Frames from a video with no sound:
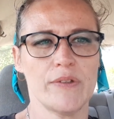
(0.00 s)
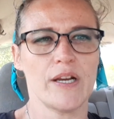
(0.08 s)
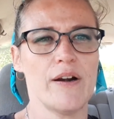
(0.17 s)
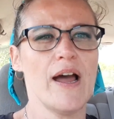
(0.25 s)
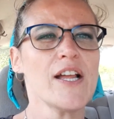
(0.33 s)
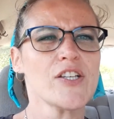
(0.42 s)

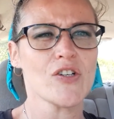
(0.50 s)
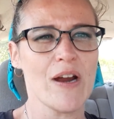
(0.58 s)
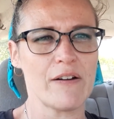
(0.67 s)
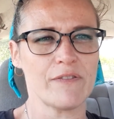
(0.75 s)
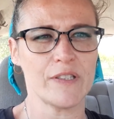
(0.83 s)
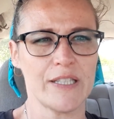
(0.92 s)
They're not
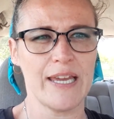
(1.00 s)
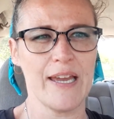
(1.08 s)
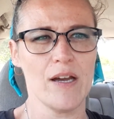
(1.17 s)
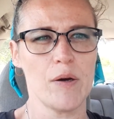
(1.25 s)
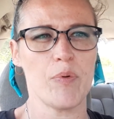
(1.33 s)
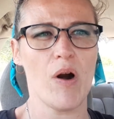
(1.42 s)

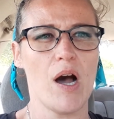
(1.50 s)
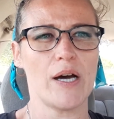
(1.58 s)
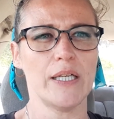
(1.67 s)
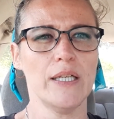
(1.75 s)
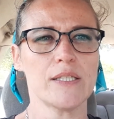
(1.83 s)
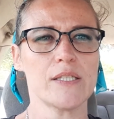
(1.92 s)
traveling
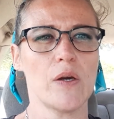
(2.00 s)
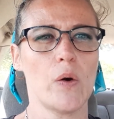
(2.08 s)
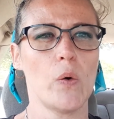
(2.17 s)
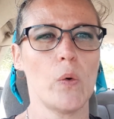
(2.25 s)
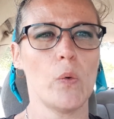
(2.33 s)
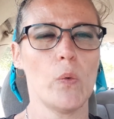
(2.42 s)
abroad,
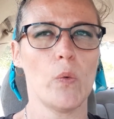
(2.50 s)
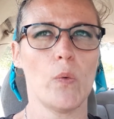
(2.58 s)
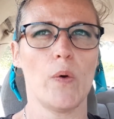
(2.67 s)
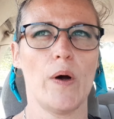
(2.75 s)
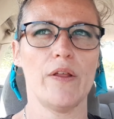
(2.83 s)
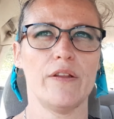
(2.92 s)
so
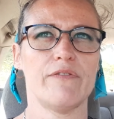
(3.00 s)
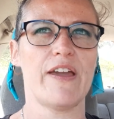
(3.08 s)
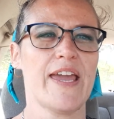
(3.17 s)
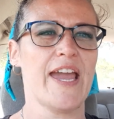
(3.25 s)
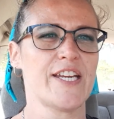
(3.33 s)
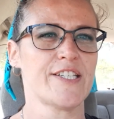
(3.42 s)

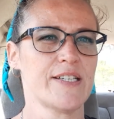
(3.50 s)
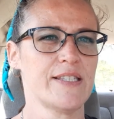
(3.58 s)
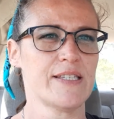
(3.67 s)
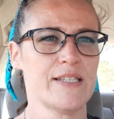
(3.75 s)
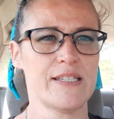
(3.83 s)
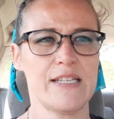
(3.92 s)

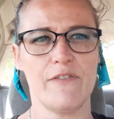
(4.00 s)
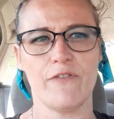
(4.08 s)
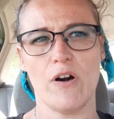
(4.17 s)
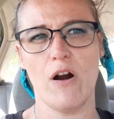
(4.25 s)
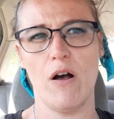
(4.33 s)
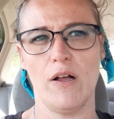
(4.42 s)
vacations and stuff
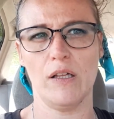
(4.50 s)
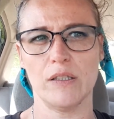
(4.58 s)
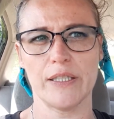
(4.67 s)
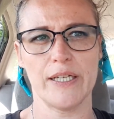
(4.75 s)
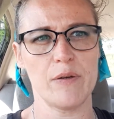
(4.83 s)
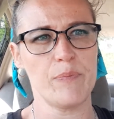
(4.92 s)
are all
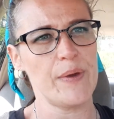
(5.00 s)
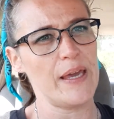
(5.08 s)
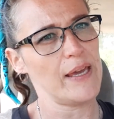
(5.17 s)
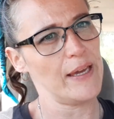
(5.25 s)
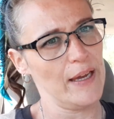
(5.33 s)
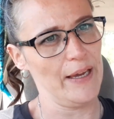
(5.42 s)
gonna
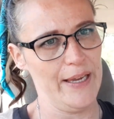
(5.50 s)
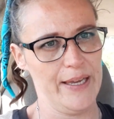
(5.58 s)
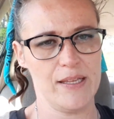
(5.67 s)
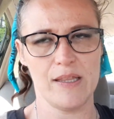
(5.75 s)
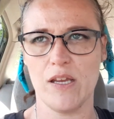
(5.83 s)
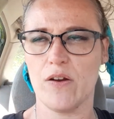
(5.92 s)
be
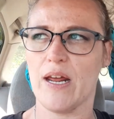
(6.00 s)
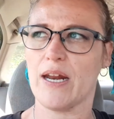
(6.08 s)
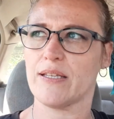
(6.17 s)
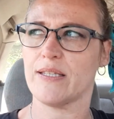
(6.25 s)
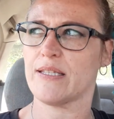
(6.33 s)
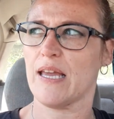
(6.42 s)
in the
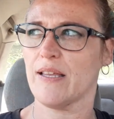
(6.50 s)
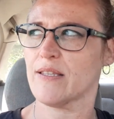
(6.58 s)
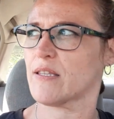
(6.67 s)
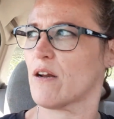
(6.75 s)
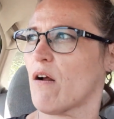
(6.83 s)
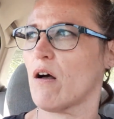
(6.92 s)
United States.
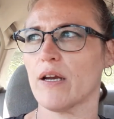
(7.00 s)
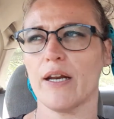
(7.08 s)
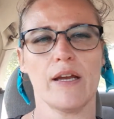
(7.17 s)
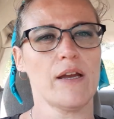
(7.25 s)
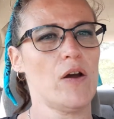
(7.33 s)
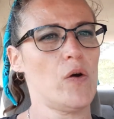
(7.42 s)
They're all
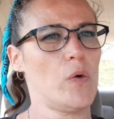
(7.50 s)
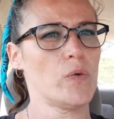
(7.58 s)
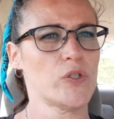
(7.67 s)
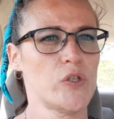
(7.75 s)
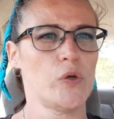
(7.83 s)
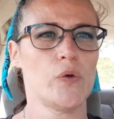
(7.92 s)
gonna go
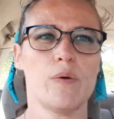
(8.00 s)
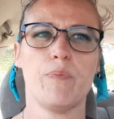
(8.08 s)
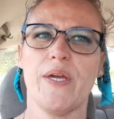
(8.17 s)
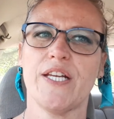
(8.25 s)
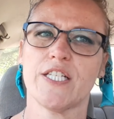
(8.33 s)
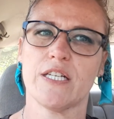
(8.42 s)
to the
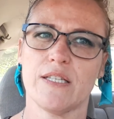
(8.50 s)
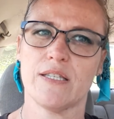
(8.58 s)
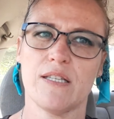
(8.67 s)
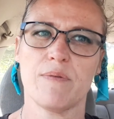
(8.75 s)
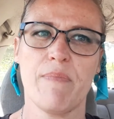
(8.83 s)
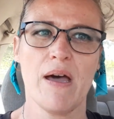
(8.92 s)
beaches,
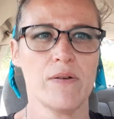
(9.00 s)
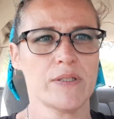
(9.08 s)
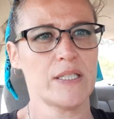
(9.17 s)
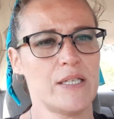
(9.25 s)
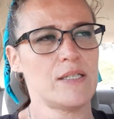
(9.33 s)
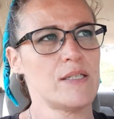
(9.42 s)
the
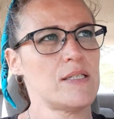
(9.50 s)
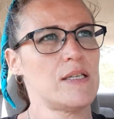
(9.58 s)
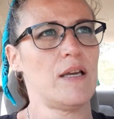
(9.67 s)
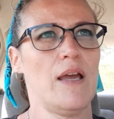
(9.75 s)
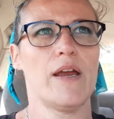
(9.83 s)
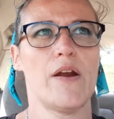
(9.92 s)
mountains,
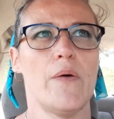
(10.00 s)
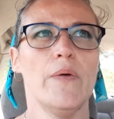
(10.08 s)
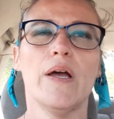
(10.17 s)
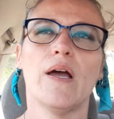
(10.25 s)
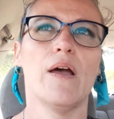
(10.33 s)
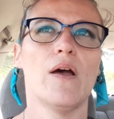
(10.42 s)
the, you know,
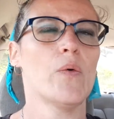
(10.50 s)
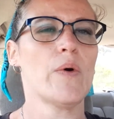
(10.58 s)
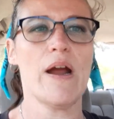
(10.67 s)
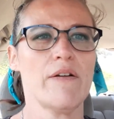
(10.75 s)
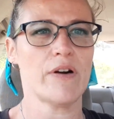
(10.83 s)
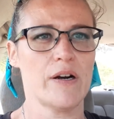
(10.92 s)

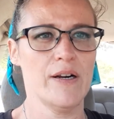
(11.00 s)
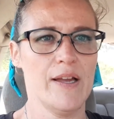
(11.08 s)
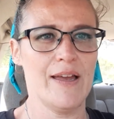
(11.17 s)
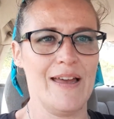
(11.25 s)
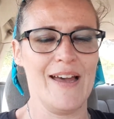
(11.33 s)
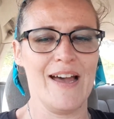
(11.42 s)
wherever.
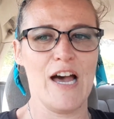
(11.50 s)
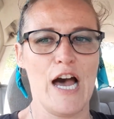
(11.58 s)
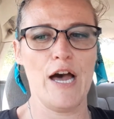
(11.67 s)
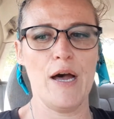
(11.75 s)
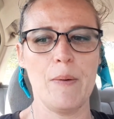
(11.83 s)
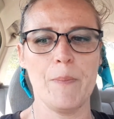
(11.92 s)

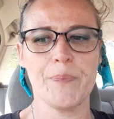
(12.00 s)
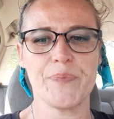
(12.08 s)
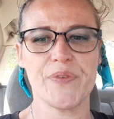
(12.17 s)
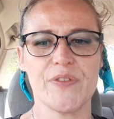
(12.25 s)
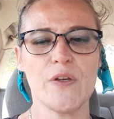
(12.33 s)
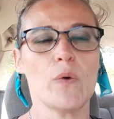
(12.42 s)
Um,
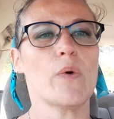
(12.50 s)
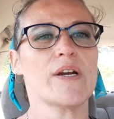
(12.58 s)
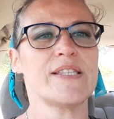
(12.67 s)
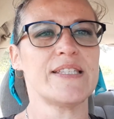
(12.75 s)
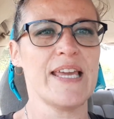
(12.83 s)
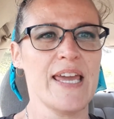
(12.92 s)
so we're
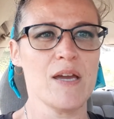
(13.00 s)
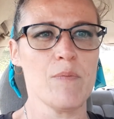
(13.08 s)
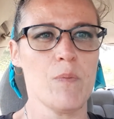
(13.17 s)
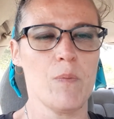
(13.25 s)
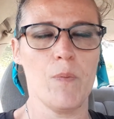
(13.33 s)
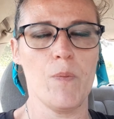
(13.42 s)

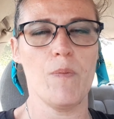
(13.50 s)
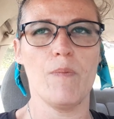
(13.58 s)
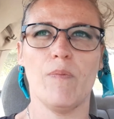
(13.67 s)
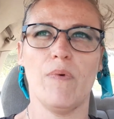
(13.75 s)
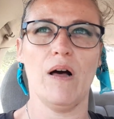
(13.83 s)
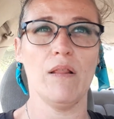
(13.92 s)
seeing
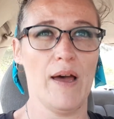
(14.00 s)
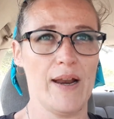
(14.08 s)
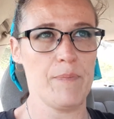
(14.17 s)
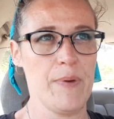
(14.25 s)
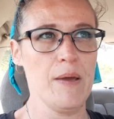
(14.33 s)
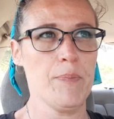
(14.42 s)
a lot
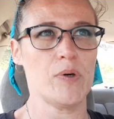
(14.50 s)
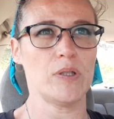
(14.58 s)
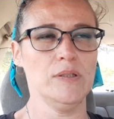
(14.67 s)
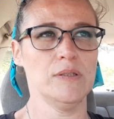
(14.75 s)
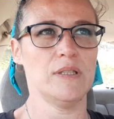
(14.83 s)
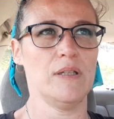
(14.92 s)
of
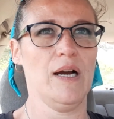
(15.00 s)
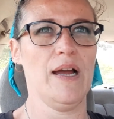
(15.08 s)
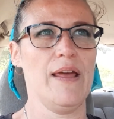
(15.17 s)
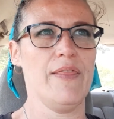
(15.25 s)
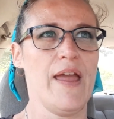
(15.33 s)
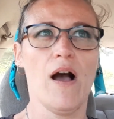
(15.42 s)
people
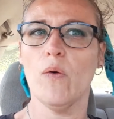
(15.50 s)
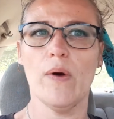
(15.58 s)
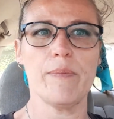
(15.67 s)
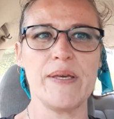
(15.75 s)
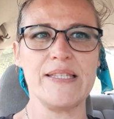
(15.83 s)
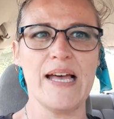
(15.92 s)
and they all
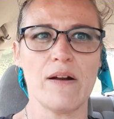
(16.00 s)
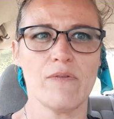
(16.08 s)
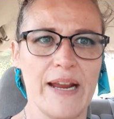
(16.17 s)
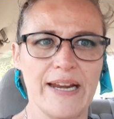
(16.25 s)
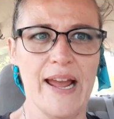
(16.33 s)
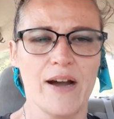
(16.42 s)
wanna be sat
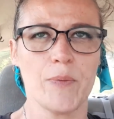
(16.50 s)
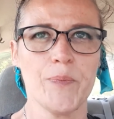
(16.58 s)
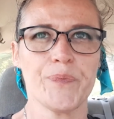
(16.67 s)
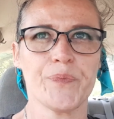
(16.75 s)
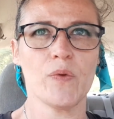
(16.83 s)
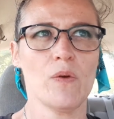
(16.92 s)
right now.
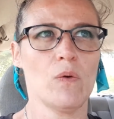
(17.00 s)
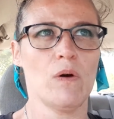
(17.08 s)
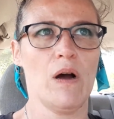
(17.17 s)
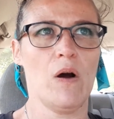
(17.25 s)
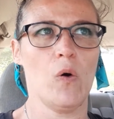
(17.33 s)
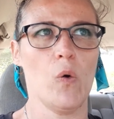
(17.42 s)

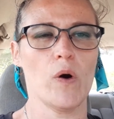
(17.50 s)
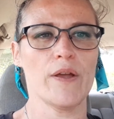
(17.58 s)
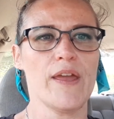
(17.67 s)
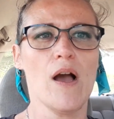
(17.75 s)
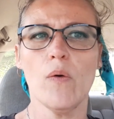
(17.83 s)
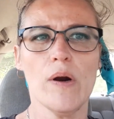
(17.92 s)
Or
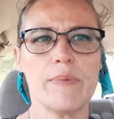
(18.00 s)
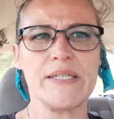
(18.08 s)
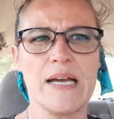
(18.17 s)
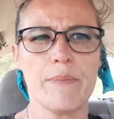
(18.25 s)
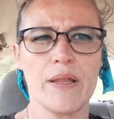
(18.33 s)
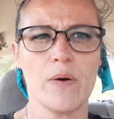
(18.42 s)
they all wanna be
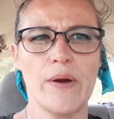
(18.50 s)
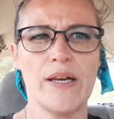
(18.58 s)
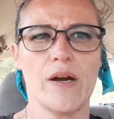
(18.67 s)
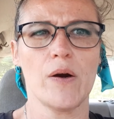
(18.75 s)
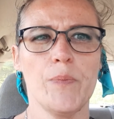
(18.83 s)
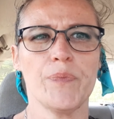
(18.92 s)
sat by the
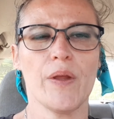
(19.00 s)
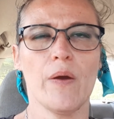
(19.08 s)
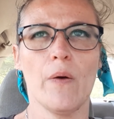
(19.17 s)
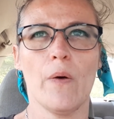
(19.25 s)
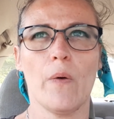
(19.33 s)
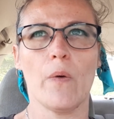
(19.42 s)
window.
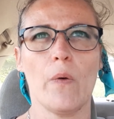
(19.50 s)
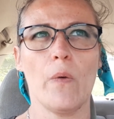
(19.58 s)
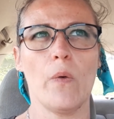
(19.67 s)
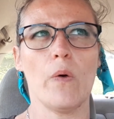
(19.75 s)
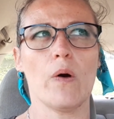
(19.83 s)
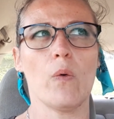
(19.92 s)

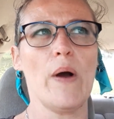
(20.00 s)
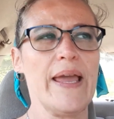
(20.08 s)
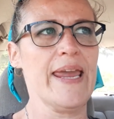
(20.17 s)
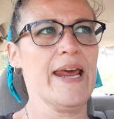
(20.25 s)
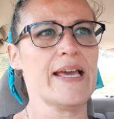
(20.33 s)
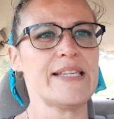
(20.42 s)
Or why
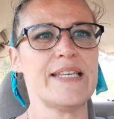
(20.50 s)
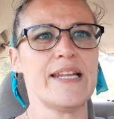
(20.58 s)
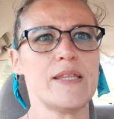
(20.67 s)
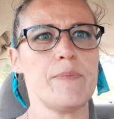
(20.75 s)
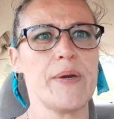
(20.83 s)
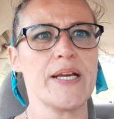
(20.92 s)
can't I sit
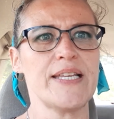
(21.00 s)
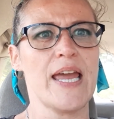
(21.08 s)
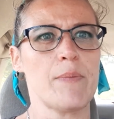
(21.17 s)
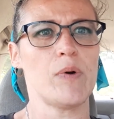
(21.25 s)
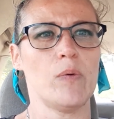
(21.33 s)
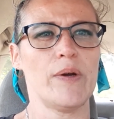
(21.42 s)
at the big
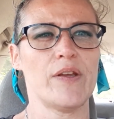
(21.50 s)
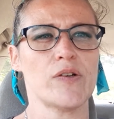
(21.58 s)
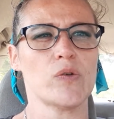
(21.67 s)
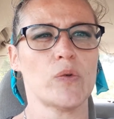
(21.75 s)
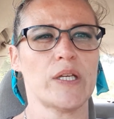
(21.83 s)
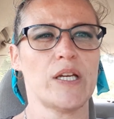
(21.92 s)
table when
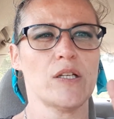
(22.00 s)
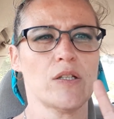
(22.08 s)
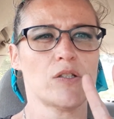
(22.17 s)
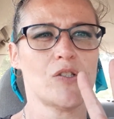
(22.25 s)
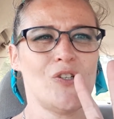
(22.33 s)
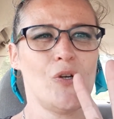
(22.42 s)
there's only
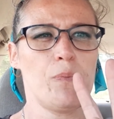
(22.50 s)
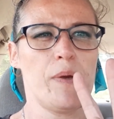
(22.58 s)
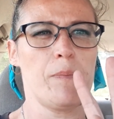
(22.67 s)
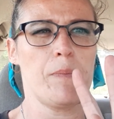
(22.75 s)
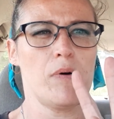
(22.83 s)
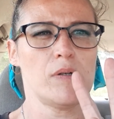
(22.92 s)
two
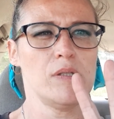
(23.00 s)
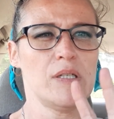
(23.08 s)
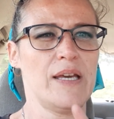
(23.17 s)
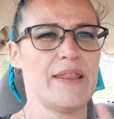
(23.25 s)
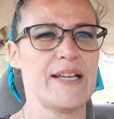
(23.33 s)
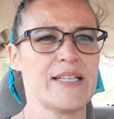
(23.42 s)
people
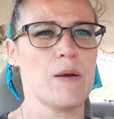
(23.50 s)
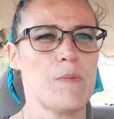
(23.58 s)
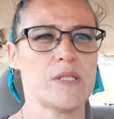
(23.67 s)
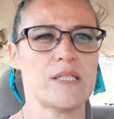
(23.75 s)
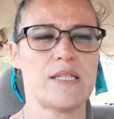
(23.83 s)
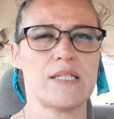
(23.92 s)
and that
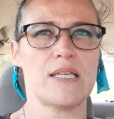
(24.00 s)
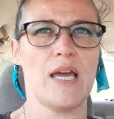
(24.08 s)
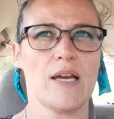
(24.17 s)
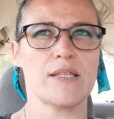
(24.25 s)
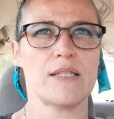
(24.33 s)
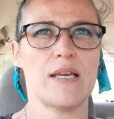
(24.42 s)
table sits
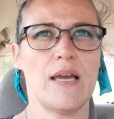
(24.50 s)
six?